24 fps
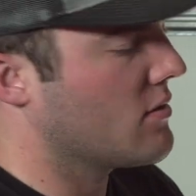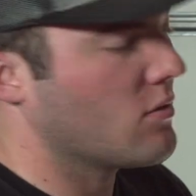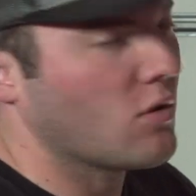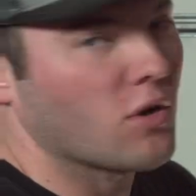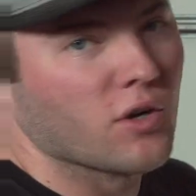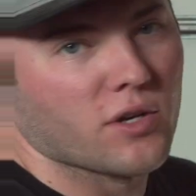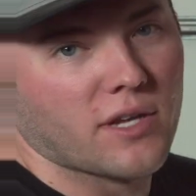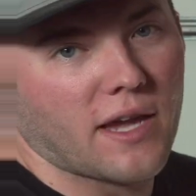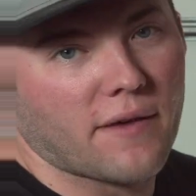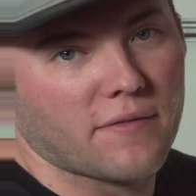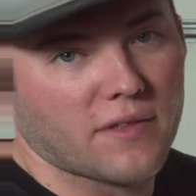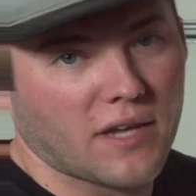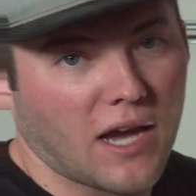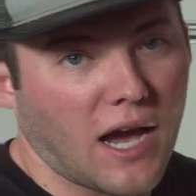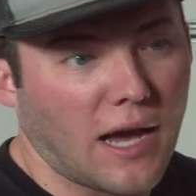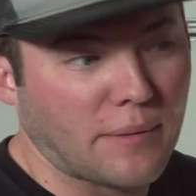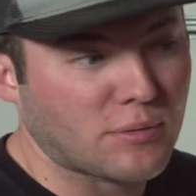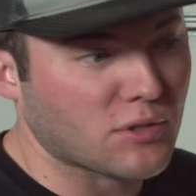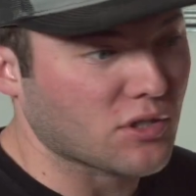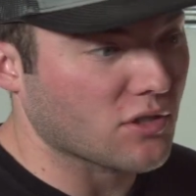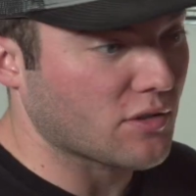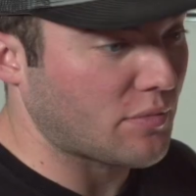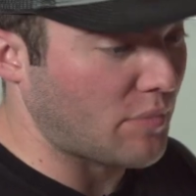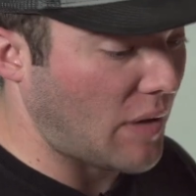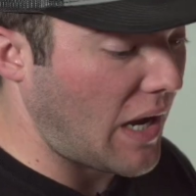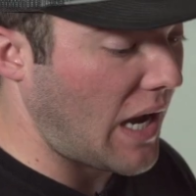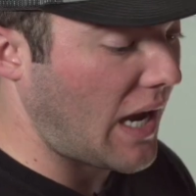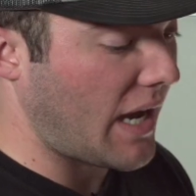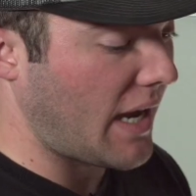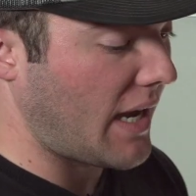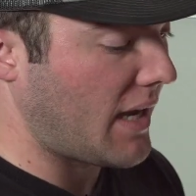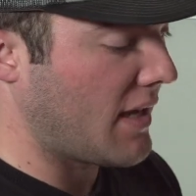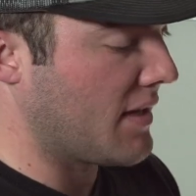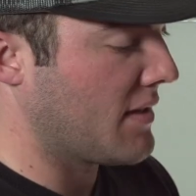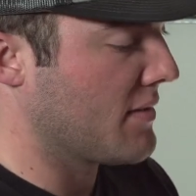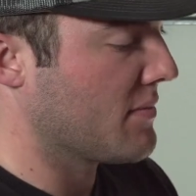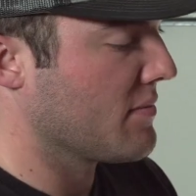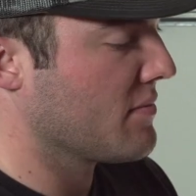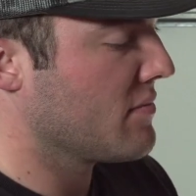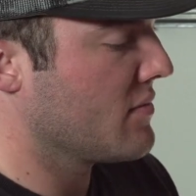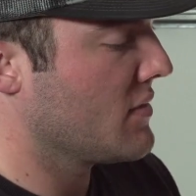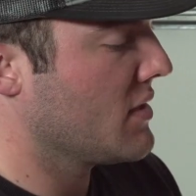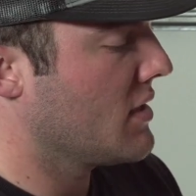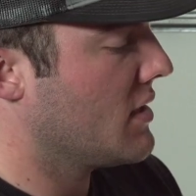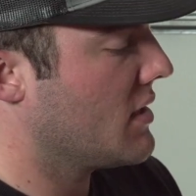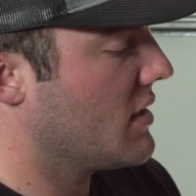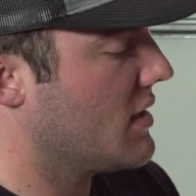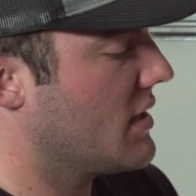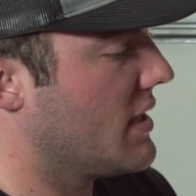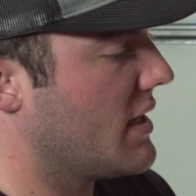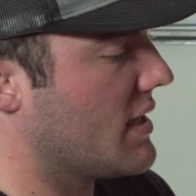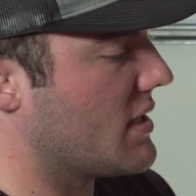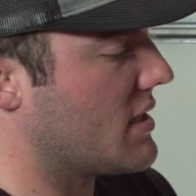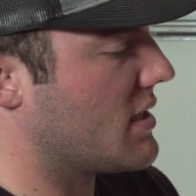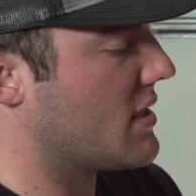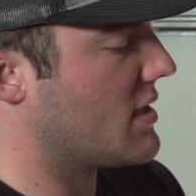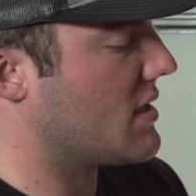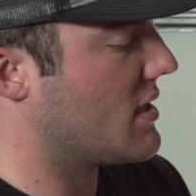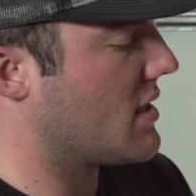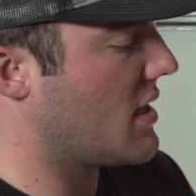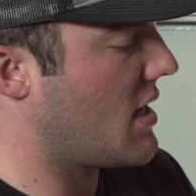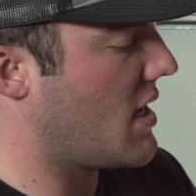or you have the option to buy, this